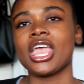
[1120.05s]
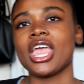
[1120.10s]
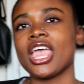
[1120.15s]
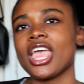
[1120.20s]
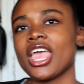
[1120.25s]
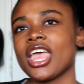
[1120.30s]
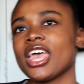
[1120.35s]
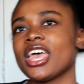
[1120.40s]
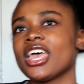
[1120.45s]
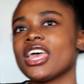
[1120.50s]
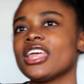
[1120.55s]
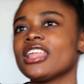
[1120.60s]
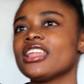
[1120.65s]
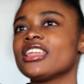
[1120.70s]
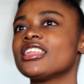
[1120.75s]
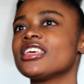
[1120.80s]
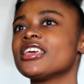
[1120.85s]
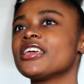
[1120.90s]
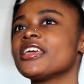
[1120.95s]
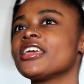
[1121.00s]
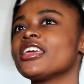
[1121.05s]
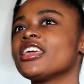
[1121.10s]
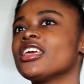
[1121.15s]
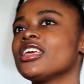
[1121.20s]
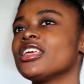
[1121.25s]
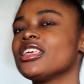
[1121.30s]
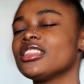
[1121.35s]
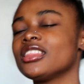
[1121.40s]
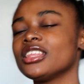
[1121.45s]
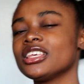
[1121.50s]
And
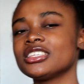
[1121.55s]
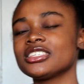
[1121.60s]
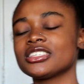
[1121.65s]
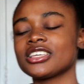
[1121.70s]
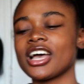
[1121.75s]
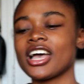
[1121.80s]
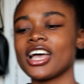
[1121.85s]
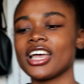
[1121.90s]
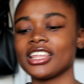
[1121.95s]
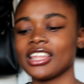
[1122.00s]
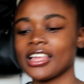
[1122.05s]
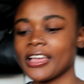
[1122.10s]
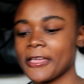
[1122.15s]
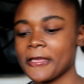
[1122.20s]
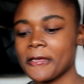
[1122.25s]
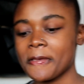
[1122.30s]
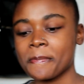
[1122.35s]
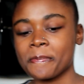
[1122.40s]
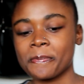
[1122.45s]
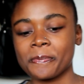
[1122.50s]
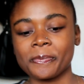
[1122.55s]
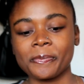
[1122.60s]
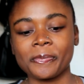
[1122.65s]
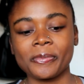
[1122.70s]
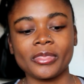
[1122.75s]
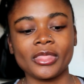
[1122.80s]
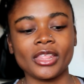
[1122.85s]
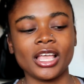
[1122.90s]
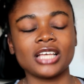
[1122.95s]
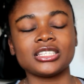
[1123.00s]
this guide, like,
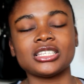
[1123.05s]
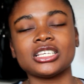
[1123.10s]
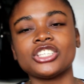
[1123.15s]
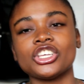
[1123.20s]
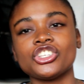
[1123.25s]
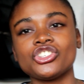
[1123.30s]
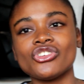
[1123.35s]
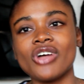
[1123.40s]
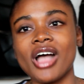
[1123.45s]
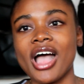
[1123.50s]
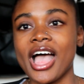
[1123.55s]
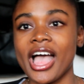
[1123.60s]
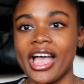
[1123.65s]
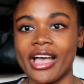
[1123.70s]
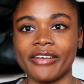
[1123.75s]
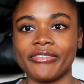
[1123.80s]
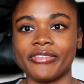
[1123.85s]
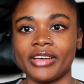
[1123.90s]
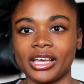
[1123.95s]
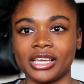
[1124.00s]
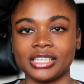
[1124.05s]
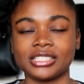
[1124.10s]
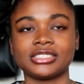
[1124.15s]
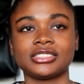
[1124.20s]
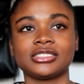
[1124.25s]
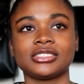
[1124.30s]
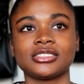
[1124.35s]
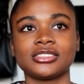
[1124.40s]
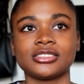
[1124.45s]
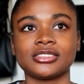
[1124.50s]
as I said, you know, I
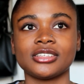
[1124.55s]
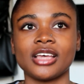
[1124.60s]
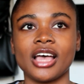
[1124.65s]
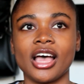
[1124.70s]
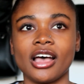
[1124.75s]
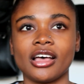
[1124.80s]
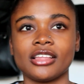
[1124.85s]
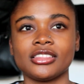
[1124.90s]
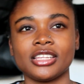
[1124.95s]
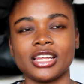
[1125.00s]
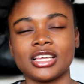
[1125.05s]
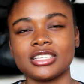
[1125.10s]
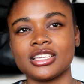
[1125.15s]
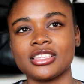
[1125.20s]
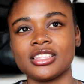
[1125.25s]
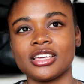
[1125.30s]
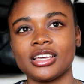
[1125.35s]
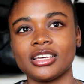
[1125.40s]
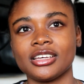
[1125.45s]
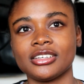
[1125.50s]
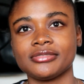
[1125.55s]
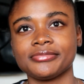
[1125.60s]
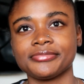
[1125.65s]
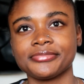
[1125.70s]
half-assed. Did I say that?